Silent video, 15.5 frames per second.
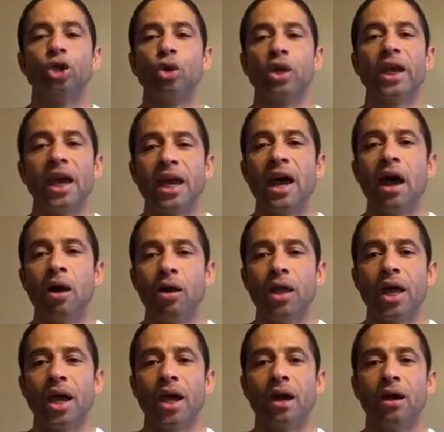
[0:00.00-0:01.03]
to get
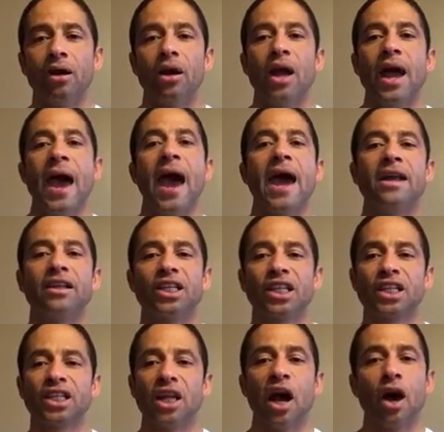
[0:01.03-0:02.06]
out there and
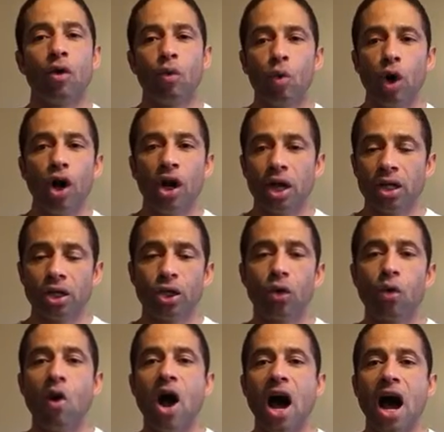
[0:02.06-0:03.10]
start working
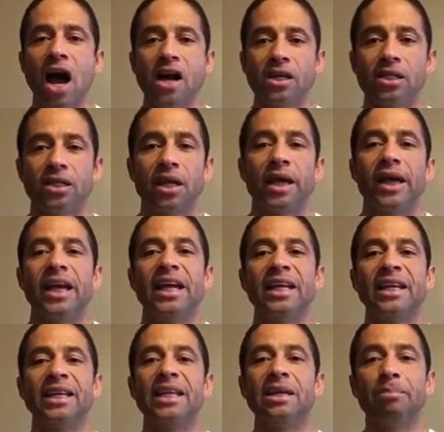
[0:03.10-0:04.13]
towards
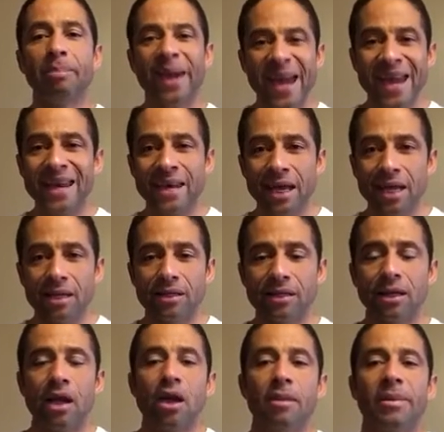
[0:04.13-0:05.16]
independence.